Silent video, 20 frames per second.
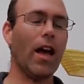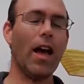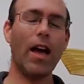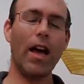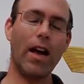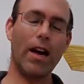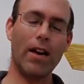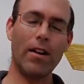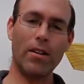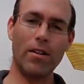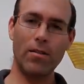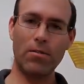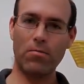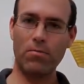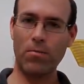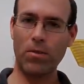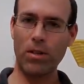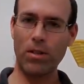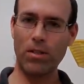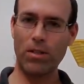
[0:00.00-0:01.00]
and it
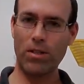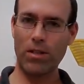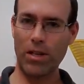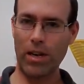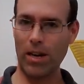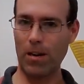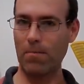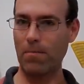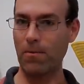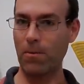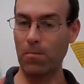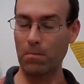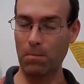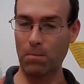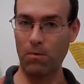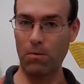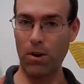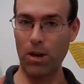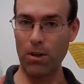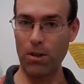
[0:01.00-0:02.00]
was set up for
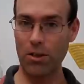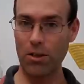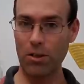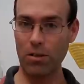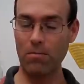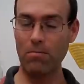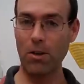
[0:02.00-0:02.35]
brushed